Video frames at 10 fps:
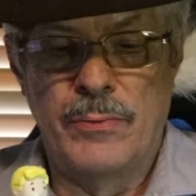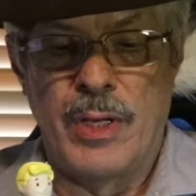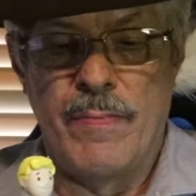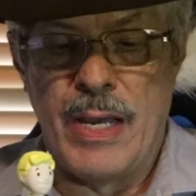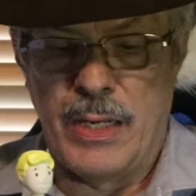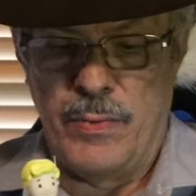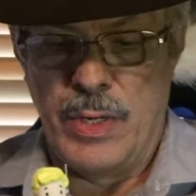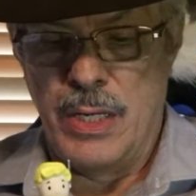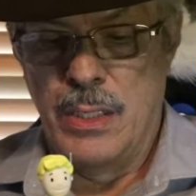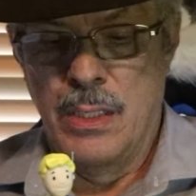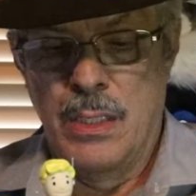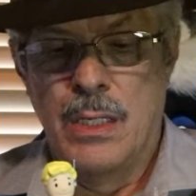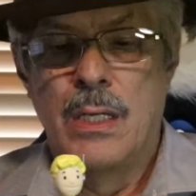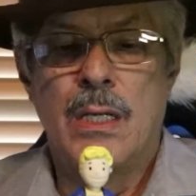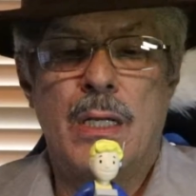way back when,
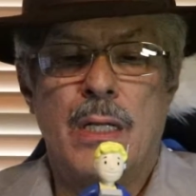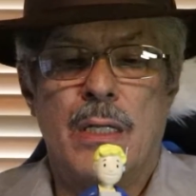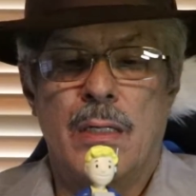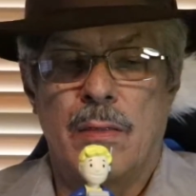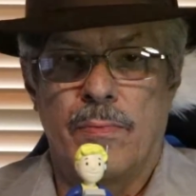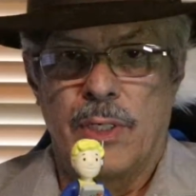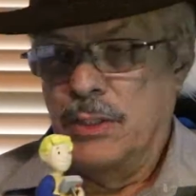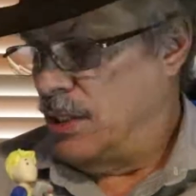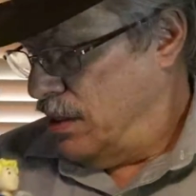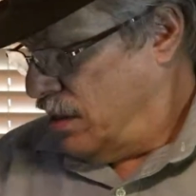but